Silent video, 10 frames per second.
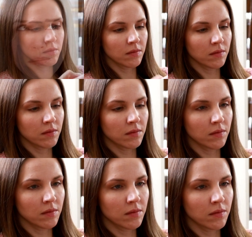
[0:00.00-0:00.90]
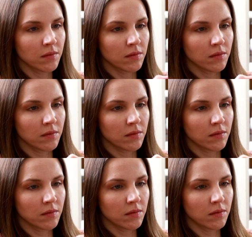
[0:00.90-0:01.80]
more time on social
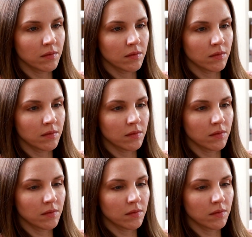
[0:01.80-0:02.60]
media than is actually